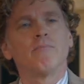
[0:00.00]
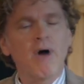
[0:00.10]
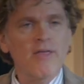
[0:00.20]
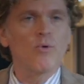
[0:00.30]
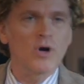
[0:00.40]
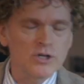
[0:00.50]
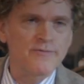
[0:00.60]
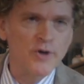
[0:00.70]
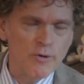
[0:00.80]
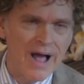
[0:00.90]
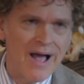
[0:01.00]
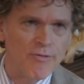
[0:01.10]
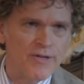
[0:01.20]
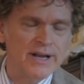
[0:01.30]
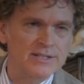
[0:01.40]
By the words of your
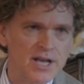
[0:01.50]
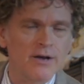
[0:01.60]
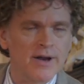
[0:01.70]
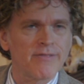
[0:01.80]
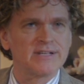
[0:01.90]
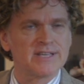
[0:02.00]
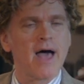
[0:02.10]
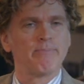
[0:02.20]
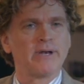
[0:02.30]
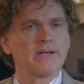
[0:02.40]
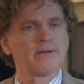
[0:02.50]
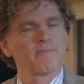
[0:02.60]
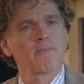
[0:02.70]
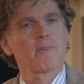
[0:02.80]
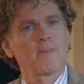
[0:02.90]
mouth, I can tell nothing's happening. Mm-hmm.